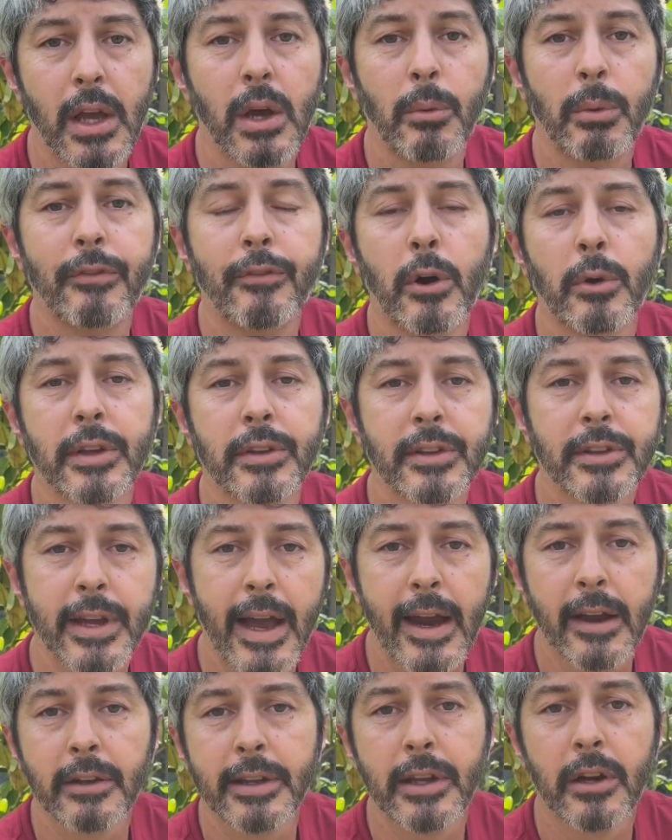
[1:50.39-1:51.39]
We focus
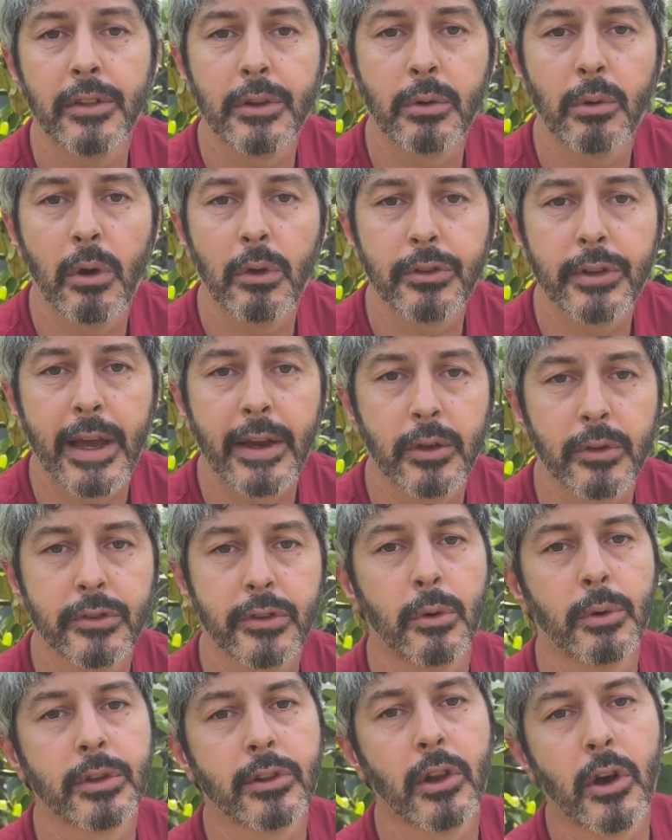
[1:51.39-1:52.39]
entirely on the growth cycle.
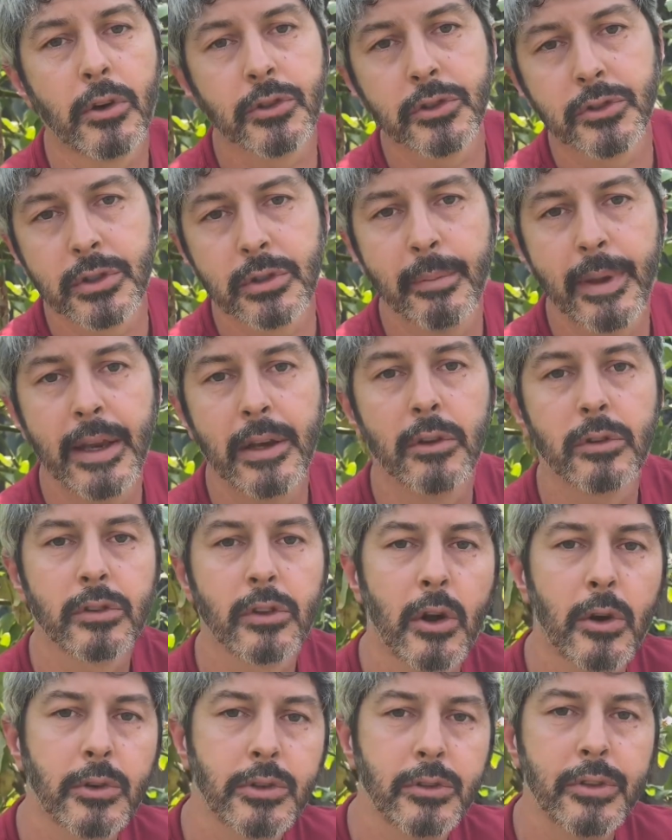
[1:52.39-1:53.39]
So it's larger tomatoes,
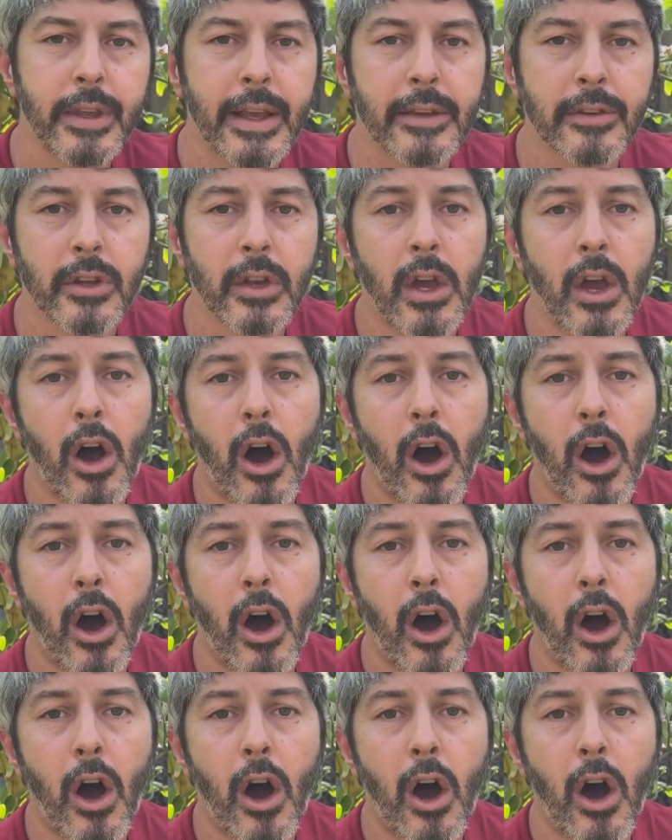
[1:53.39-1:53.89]
larger this,